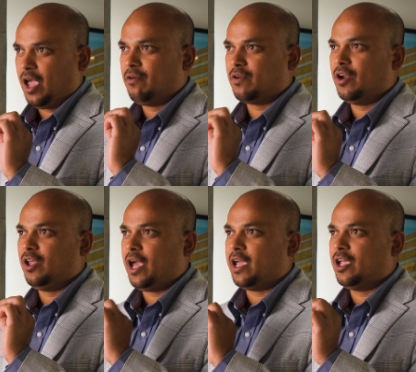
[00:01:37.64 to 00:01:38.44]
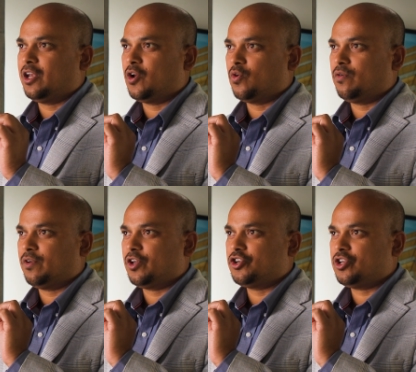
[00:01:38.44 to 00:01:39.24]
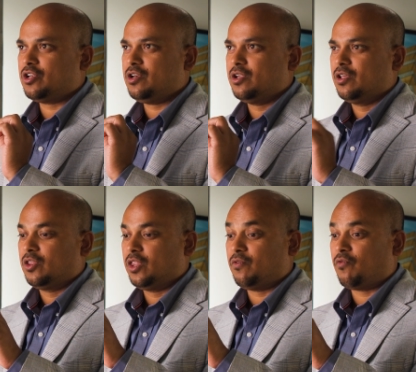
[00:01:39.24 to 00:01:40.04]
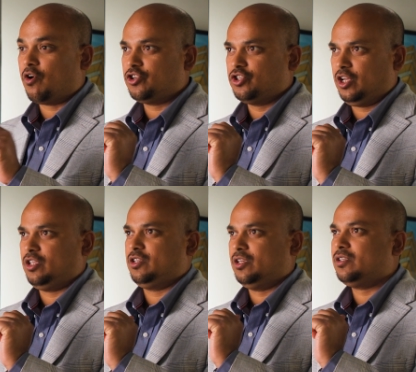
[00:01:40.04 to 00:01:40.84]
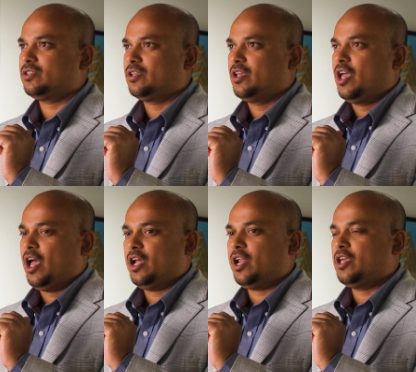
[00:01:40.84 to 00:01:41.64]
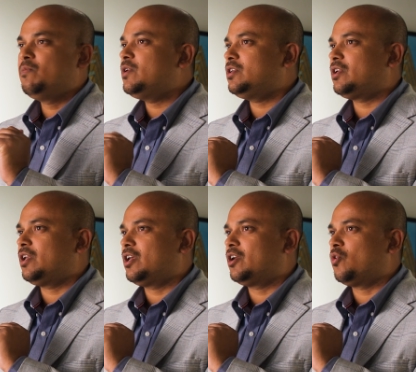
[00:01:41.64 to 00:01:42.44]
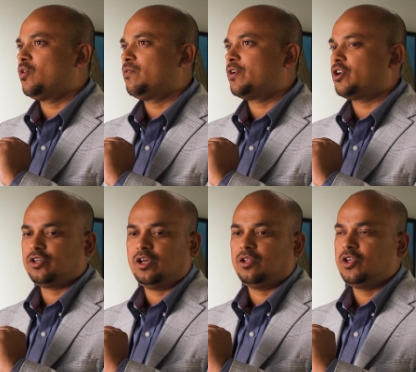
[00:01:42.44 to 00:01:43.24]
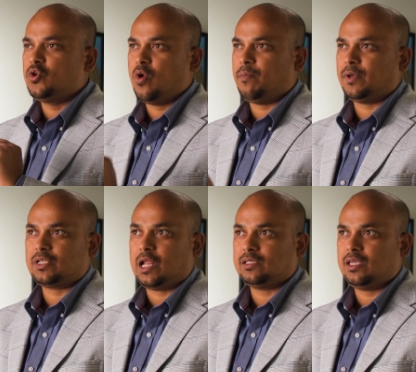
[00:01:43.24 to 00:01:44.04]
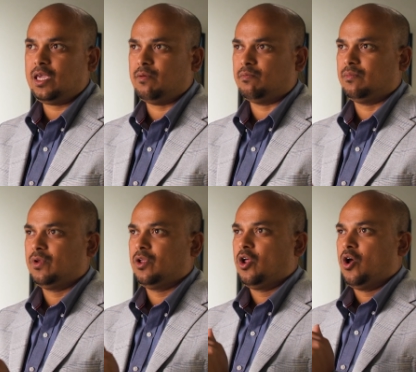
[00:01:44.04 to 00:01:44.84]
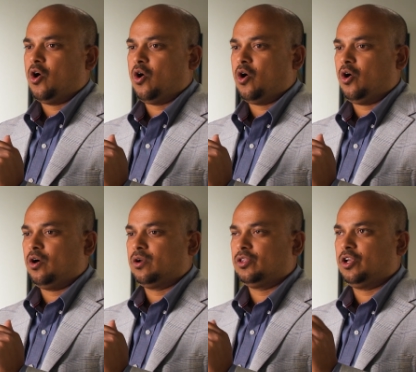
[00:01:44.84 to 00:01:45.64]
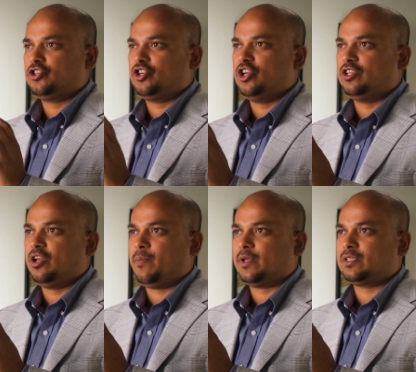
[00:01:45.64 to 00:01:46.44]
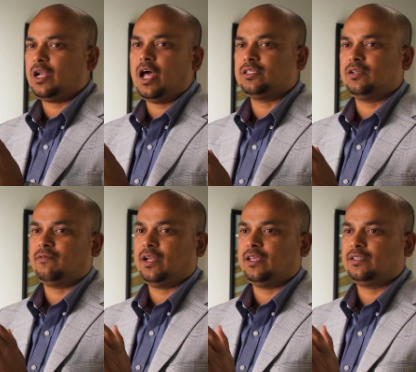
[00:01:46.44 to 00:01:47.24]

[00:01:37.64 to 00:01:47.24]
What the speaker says: Every day I get a notification that what changes, and I immediately get a notification new Apex class came, or there's change in Apex class, and when I